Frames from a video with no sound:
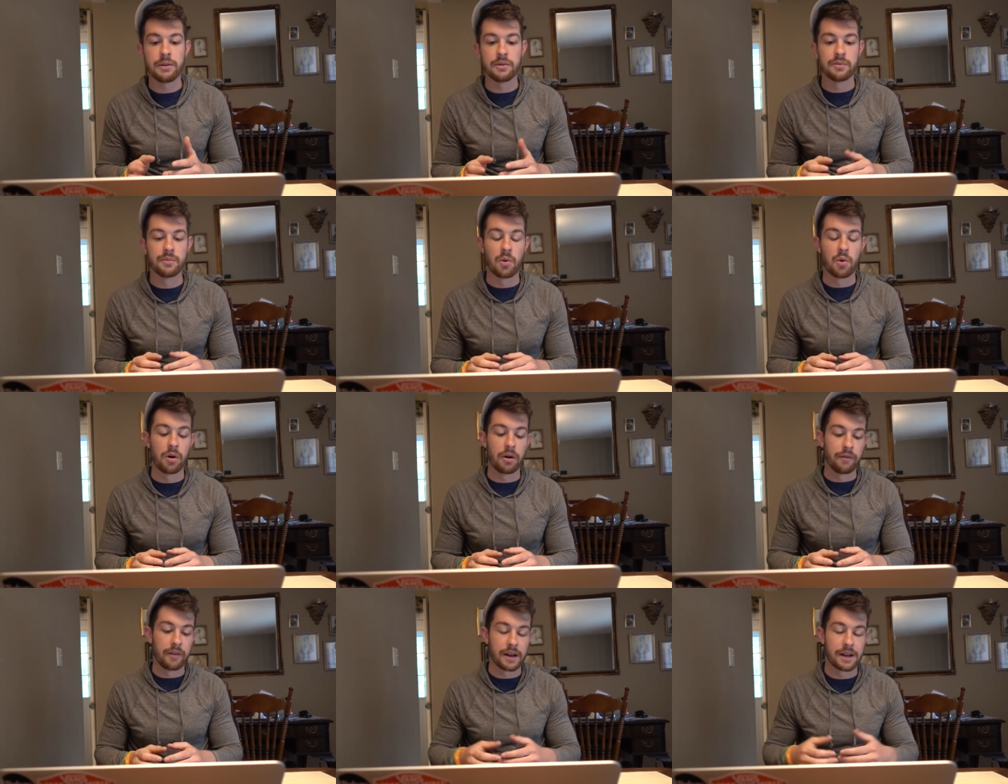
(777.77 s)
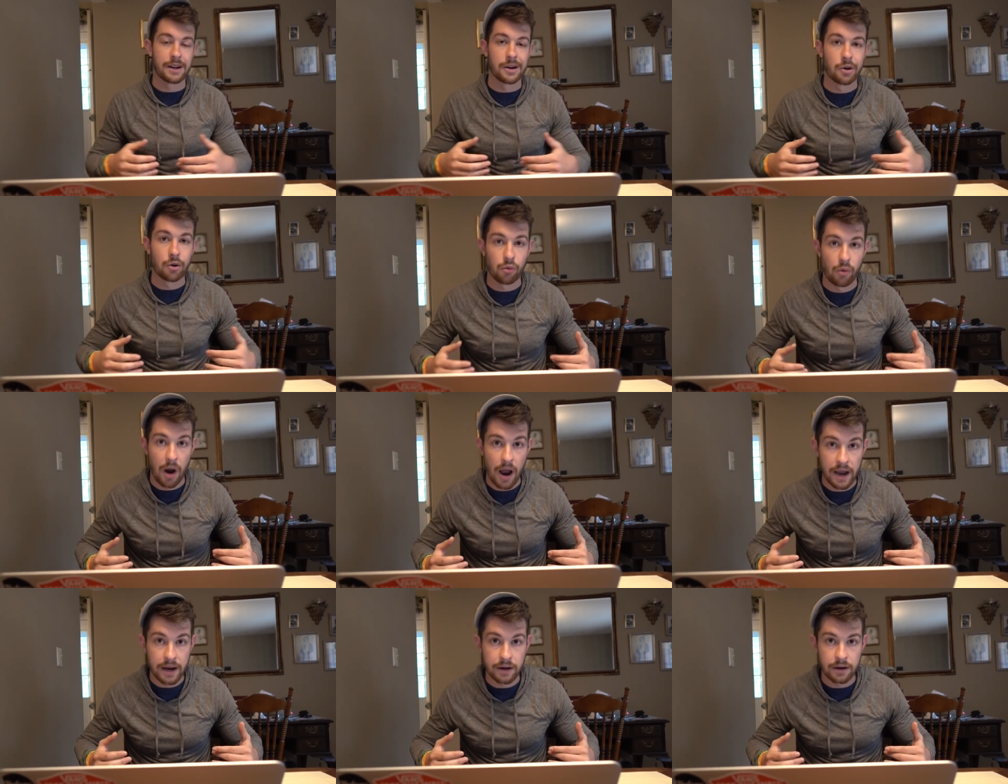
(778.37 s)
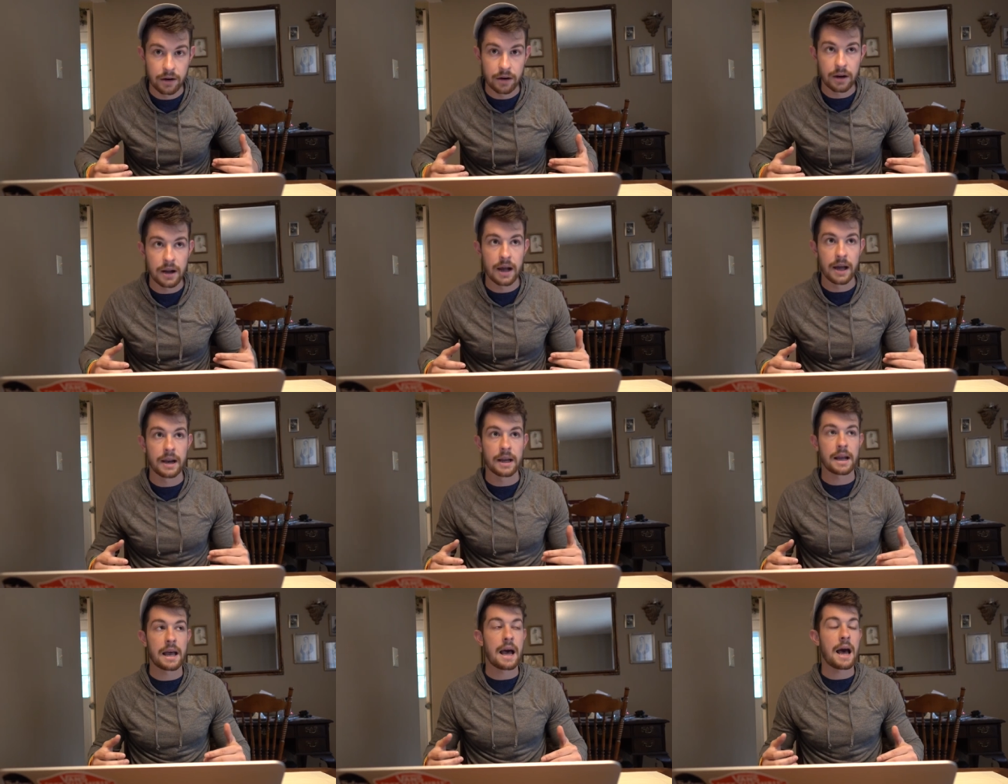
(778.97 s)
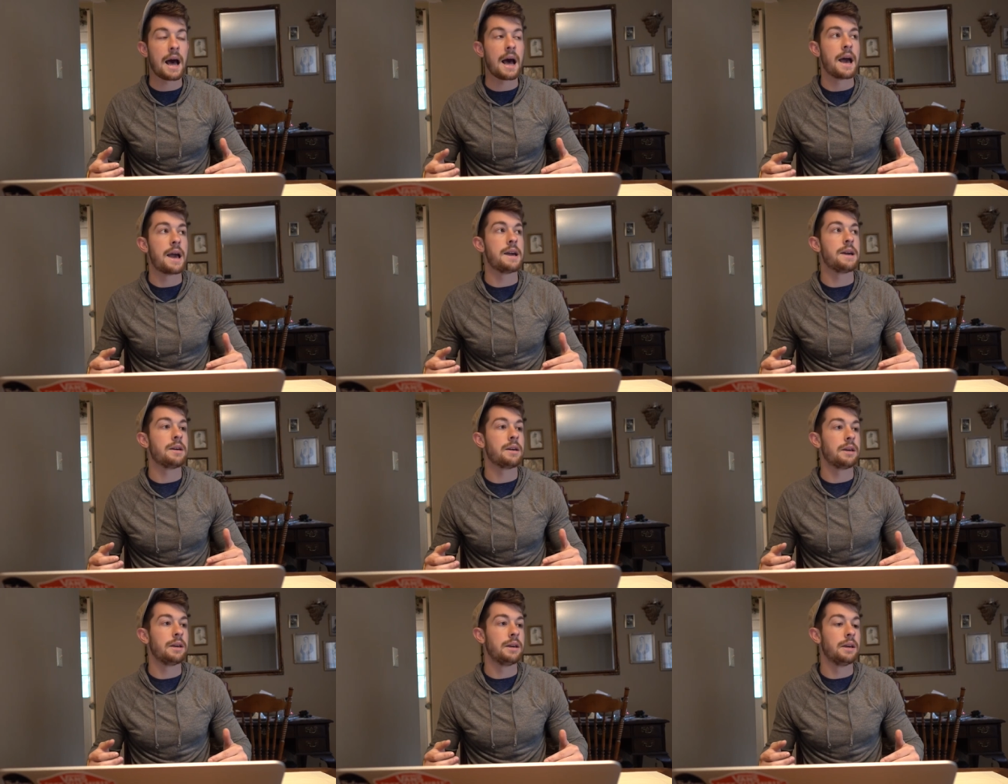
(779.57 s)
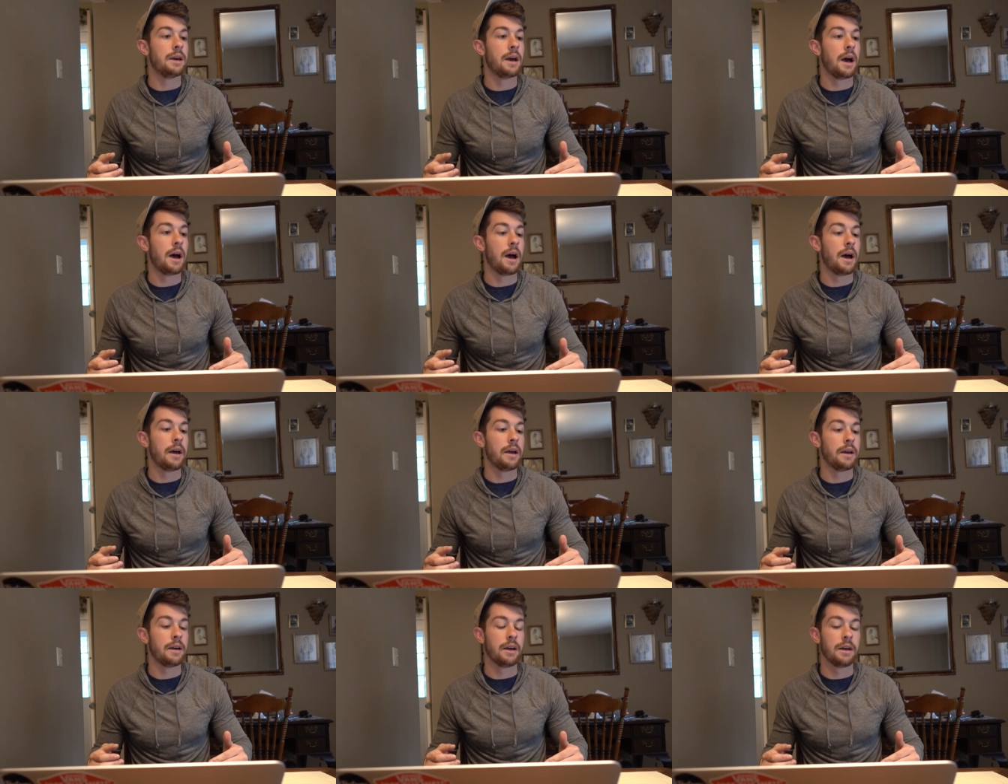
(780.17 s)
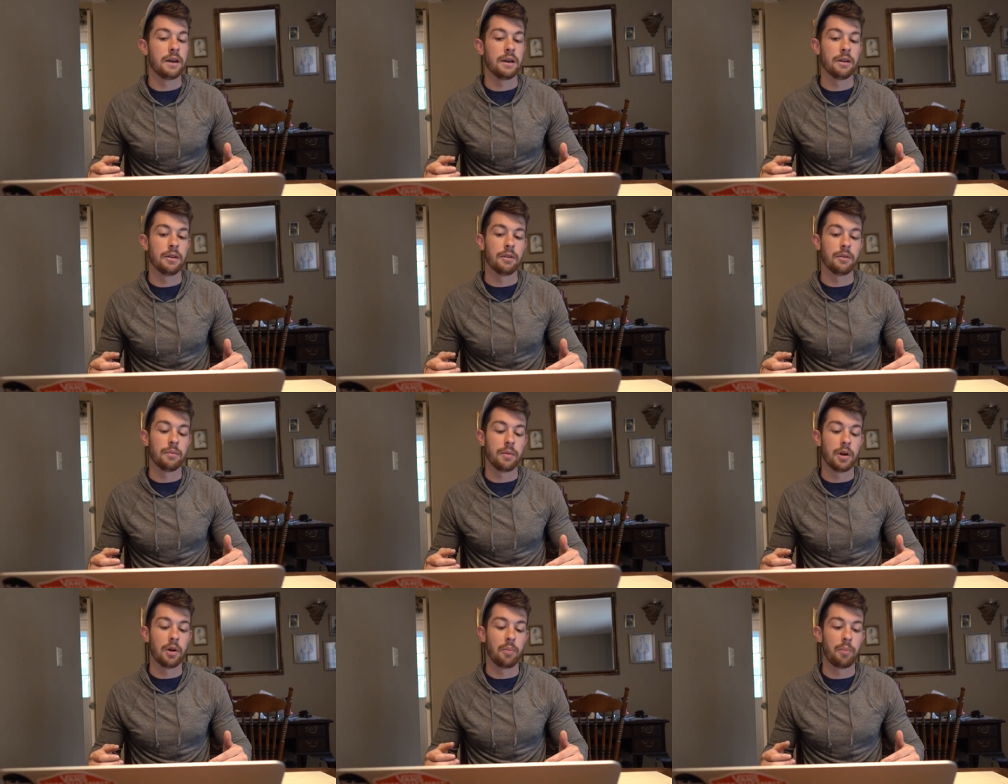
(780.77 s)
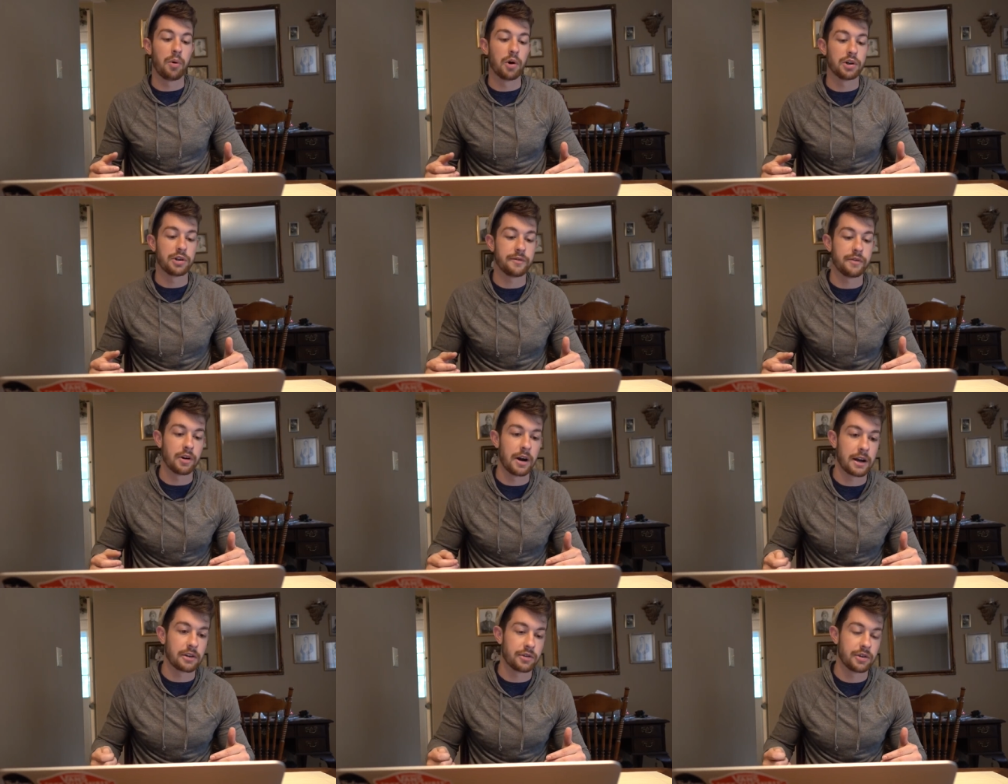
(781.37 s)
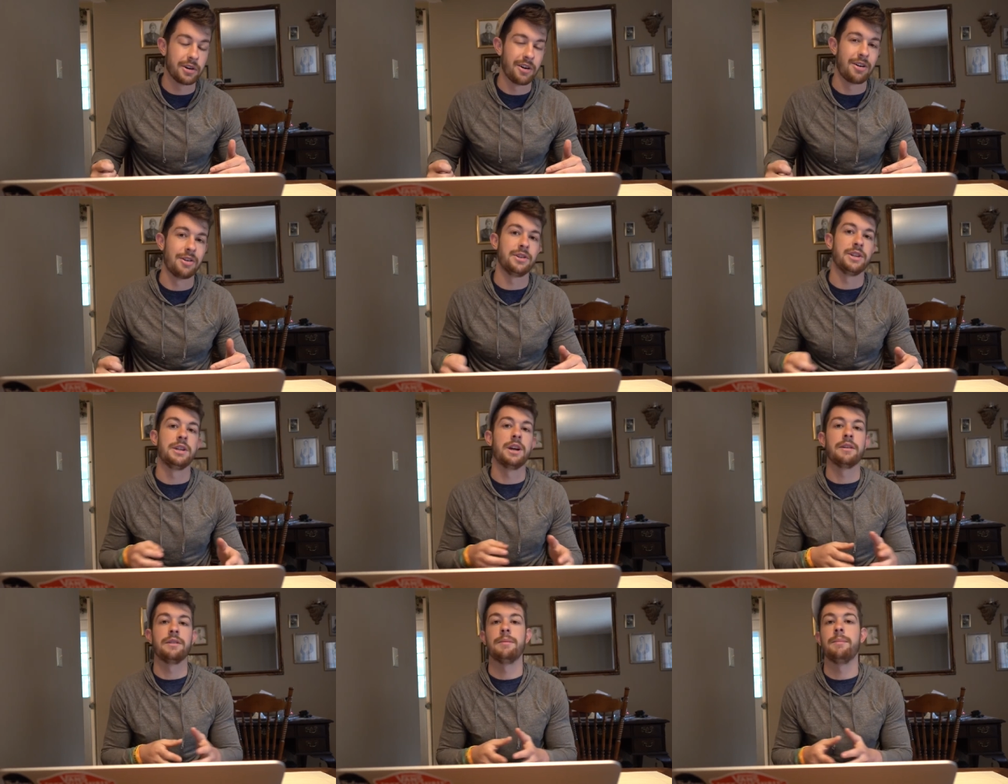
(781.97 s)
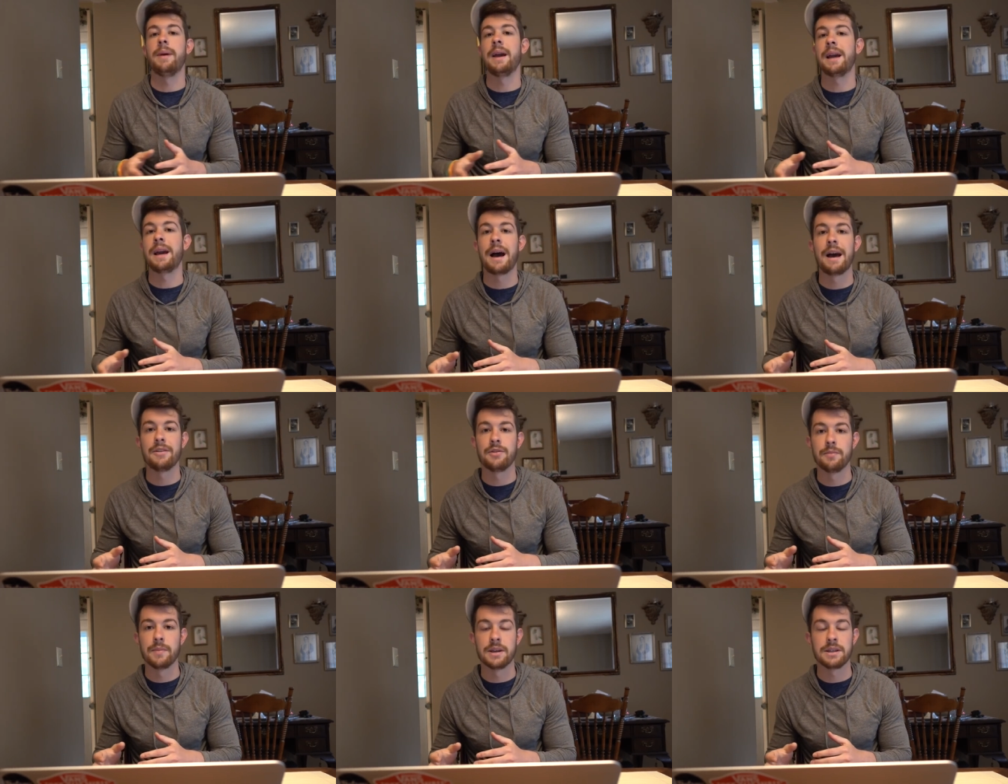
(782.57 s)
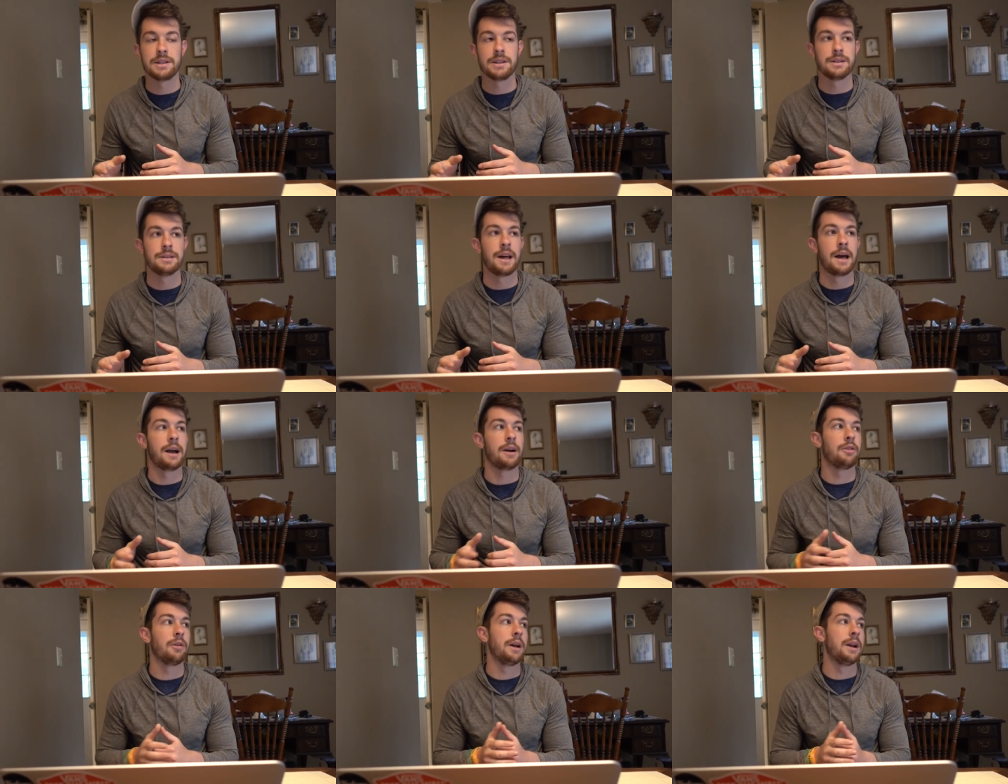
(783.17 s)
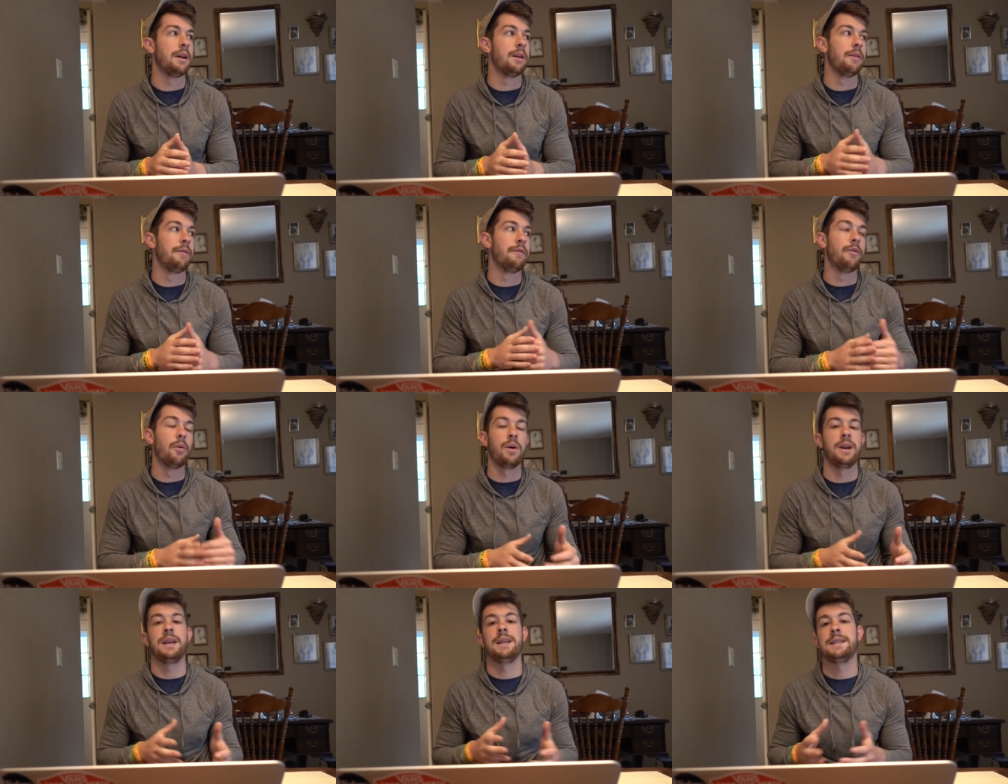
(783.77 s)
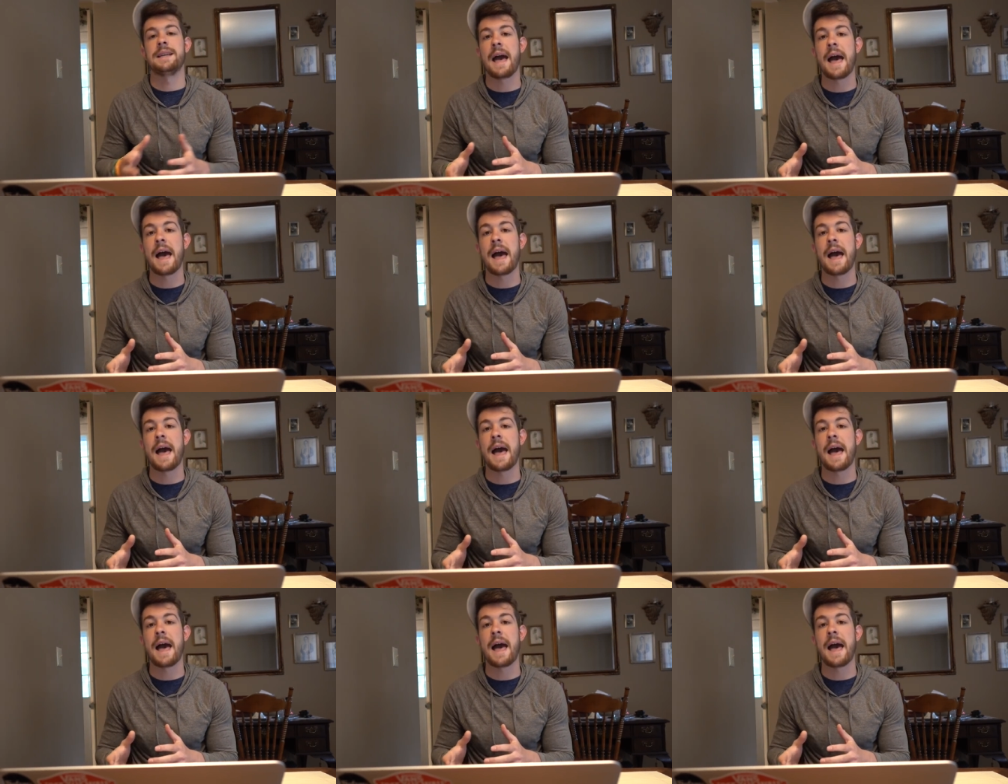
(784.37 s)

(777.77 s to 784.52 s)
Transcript: He's more of like a grinder kind of guy. He uh, he'll he'll push for extra yards. He doesn't make guys miss. He's not great at avoiding